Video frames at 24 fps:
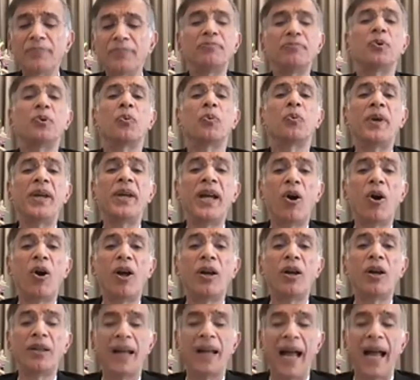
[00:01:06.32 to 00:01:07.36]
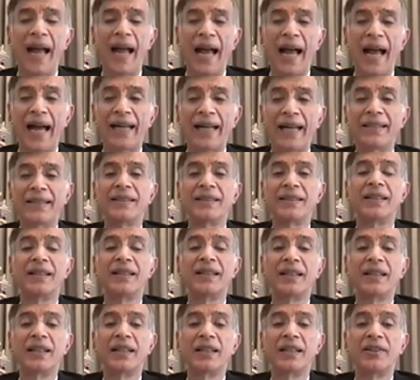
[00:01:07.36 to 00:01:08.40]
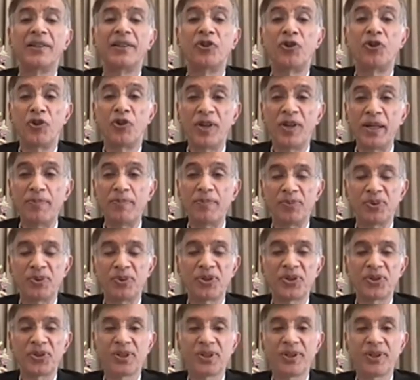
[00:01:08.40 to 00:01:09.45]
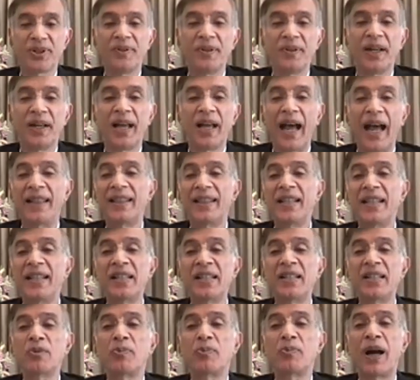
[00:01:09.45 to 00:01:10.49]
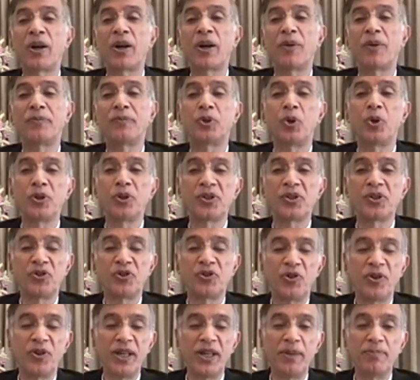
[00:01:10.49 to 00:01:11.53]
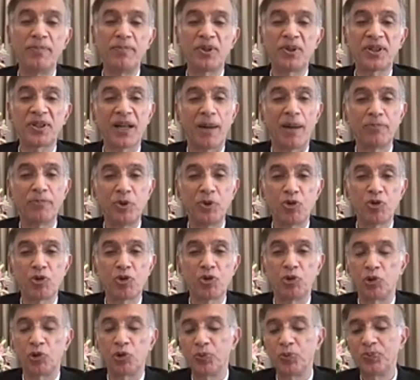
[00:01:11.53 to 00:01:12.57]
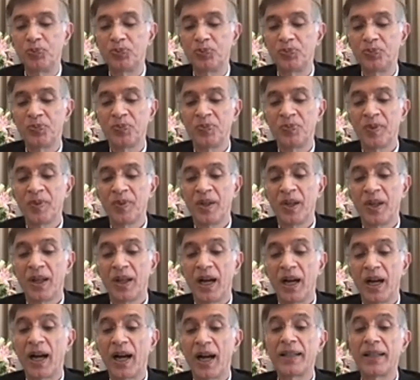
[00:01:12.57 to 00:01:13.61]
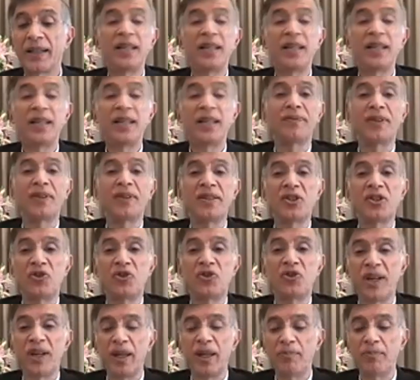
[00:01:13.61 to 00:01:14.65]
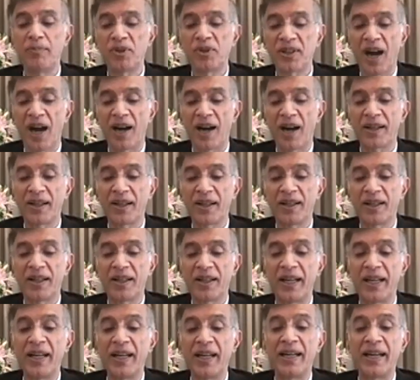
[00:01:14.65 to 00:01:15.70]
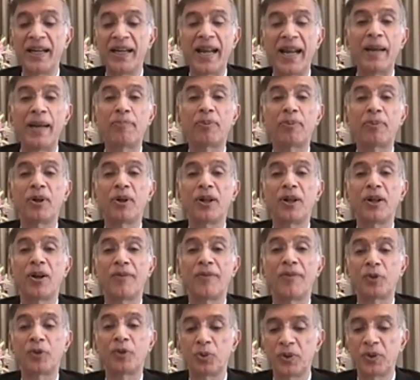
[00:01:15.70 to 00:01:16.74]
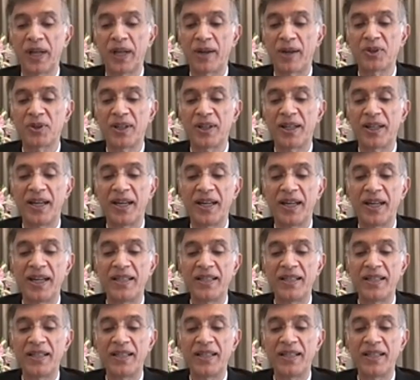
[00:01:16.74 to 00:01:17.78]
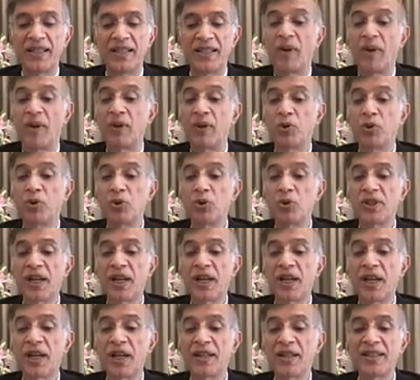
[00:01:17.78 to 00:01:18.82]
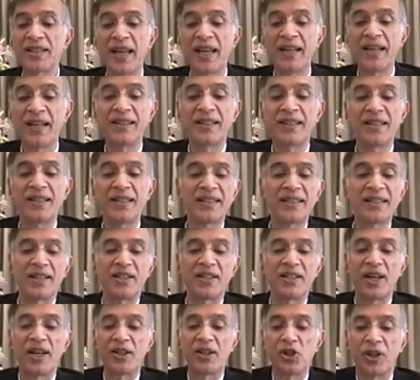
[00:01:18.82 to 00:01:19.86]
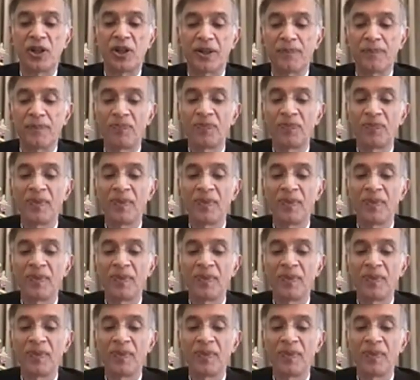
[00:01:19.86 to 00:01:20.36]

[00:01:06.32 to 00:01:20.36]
We all had dreams, and this is one of those dreams come true. The journey of this dream started in April of 2018. When Rusa sent this suggestion,